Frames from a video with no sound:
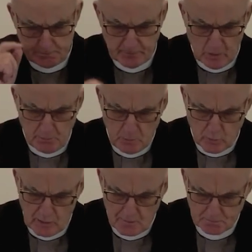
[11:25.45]
Now,
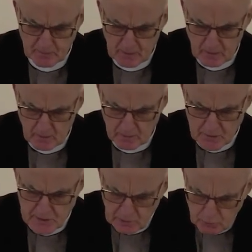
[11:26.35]
meanwhile, the
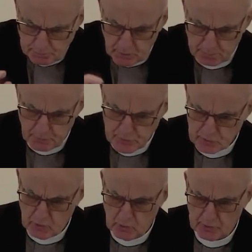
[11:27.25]
second purpose
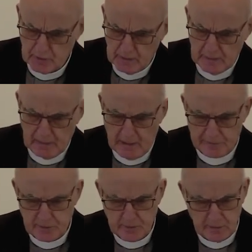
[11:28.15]
God had
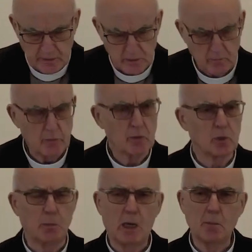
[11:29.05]
in giving the
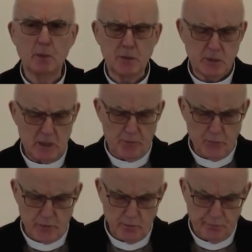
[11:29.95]
commandments in
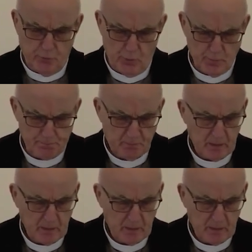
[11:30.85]
written form